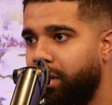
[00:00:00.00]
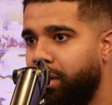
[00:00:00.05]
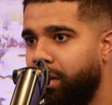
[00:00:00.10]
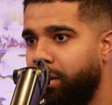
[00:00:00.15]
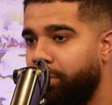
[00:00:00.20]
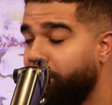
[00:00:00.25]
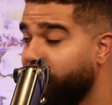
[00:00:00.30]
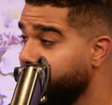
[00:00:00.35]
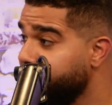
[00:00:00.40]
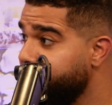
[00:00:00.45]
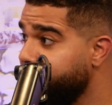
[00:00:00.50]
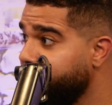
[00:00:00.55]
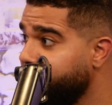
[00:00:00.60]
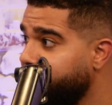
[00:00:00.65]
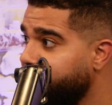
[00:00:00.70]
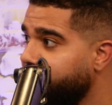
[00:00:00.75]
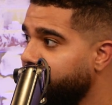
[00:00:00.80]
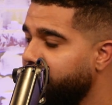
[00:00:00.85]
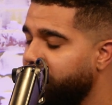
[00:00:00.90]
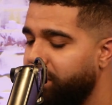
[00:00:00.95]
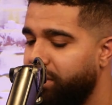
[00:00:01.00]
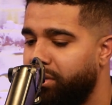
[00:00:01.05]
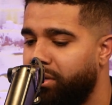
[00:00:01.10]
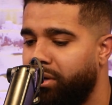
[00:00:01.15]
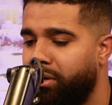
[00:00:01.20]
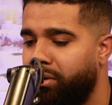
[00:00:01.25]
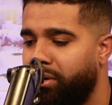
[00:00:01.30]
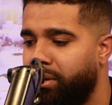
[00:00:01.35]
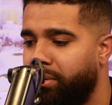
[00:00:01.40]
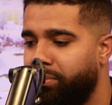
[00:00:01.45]
Personally, you
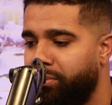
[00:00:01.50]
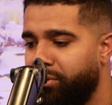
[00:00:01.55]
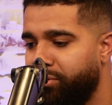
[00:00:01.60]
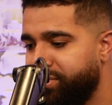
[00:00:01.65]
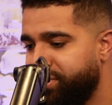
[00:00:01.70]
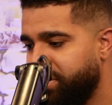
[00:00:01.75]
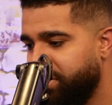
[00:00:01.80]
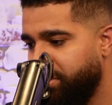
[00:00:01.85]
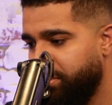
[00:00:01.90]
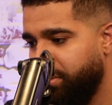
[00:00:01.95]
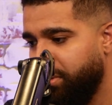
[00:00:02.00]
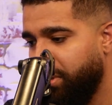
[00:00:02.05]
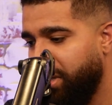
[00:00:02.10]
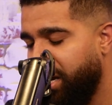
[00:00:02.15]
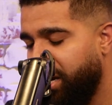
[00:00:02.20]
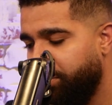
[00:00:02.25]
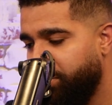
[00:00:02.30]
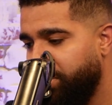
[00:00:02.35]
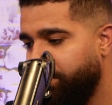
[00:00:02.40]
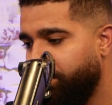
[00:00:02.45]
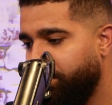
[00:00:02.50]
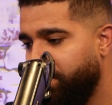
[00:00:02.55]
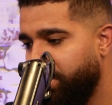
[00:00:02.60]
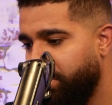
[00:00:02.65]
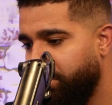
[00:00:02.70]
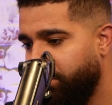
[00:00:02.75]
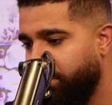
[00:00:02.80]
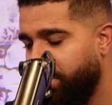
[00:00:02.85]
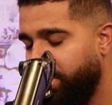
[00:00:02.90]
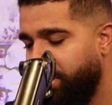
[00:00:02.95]
know, there was a lot of people
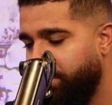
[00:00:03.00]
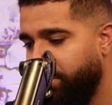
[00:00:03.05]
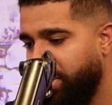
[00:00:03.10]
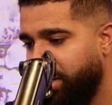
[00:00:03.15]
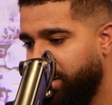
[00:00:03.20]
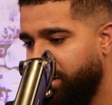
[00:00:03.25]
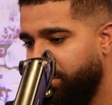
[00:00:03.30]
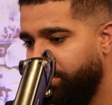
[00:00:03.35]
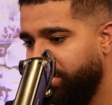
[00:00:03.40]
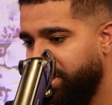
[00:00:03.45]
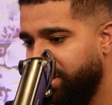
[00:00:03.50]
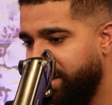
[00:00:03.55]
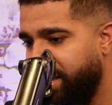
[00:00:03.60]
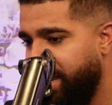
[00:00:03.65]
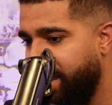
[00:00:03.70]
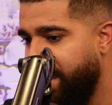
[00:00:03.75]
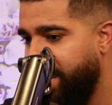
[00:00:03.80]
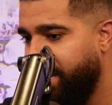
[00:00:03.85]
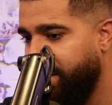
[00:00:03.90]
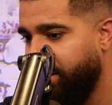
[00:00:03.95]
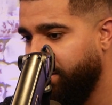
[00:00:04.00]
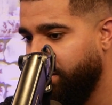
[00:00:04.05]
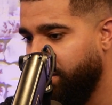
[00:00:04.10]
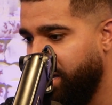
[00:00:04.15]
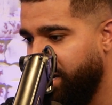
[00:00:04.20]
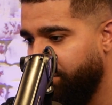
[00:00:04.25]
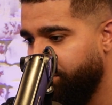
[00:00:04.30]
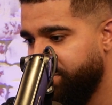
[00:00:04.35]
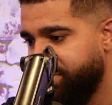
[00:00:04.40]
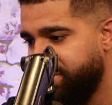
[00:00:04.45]
that were in my company that had a
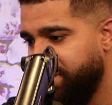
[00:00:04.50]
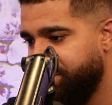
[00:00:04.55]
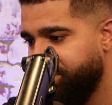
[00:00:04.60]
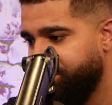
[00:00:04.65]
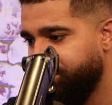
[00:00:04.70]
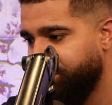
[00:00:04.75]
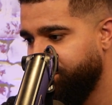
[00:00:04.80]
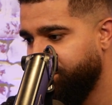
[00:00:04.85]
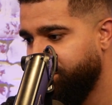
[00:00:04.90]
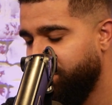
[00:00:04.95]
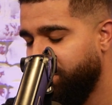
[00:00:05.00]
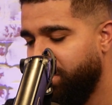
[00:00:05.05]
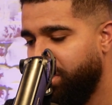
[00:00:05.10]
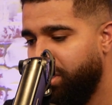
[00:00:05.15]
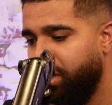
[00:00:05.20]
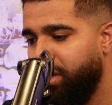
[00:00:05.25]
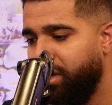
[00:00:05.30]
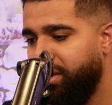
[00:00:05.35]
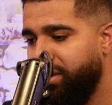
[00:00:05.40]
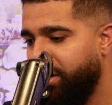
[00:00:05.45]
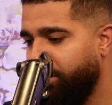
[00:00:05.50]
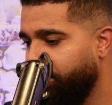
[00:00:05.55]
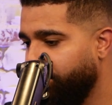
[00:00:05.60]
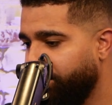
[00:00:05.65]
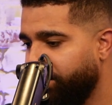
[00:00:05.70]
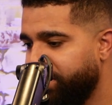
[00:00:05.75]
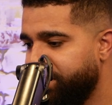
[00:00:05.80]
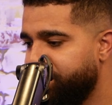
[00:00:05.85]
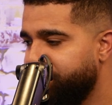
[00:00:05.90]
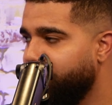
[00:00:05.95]
lot of potential and that were
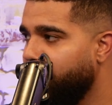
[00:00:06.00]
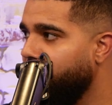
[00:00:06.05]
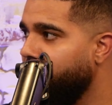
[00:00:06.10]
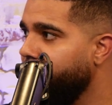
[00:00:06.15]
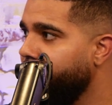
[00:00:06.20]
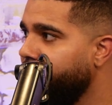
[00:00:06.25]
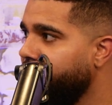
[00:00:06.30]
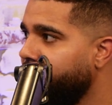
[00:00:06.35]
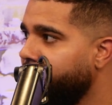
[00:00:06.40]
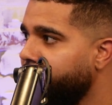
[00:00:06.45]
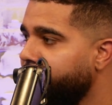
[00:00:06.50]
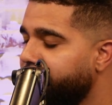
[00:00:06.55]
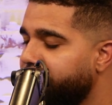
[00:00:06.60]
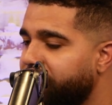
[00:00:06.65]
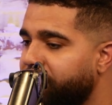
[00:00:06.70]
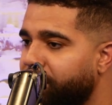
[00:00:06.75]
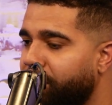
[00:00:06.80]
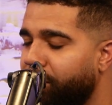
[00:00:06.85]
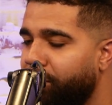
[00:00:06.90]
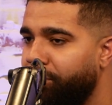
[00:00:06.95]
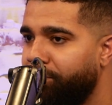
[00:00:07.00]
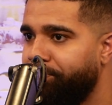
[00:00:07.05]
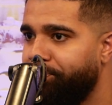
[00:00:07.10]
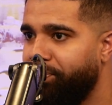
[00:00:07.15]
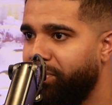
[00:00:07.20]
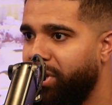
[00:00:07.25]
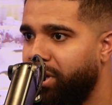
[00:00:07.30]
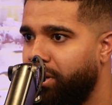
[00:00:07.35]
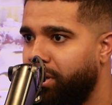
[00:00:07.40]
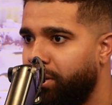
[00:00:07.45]
really sharp, and, you know,
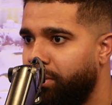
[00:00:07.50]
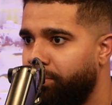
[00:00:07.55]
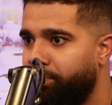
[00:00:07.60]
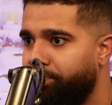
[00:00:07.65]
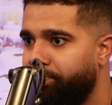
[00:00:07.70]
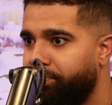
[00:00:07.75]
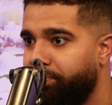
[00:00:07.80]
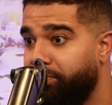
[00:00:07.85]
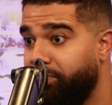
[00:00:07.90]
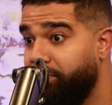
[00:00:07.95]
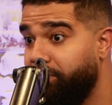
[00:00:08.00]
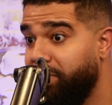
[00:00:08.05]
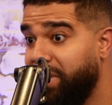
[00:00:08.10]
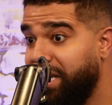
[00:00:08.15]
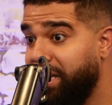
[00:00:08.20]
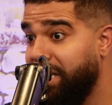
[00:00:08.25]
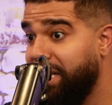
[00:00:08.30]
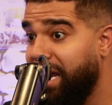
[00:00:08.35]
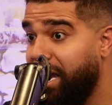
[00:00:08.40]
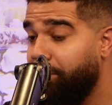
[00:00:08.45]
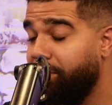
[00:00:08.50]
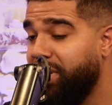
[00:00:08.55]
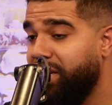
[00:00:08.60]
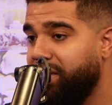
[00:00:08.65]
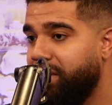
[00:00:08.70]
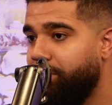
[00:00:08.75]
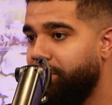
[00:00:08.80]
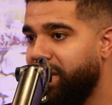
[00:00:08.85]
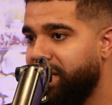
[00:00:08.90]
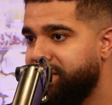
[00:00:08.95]
me not
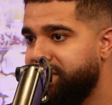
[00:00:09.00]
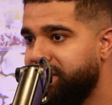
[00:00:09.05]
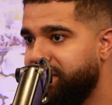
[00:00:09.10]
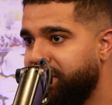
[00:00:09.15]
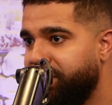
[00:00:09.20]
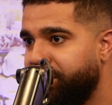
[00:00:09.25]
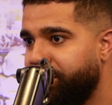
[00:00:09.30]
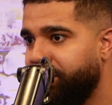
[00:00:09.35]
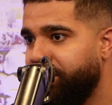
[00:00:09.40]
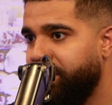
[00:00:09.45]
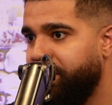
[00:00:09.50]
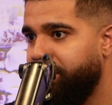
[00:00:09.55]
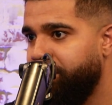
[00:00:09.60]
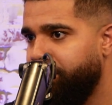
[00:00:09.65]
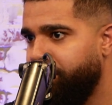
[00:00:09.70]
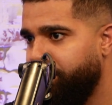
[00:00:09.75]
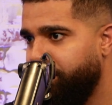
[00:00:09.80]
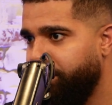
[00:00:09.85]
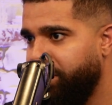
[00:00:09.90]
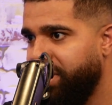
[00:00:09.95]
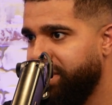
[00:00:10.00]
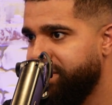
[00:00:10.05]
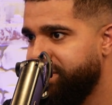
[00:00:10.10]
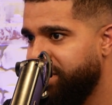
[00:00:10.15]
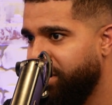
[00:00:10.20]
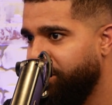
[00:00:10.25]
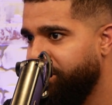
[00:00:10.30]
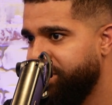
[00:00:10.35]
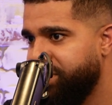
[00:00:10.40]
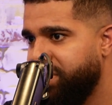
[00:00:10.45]
being the best leader and being
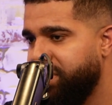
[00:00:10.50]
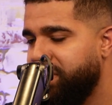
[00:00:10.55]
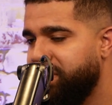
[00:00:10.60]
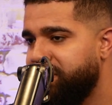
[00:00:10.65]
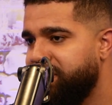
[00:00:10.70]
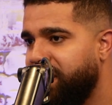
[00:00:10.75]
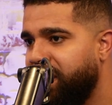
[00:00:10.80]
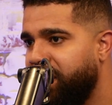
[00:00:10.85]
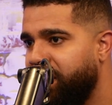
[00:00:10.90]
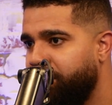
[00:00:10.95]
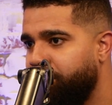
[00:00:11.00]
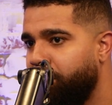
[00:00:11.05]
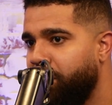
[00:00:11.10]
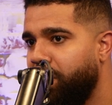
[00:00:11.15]
selfish at the time,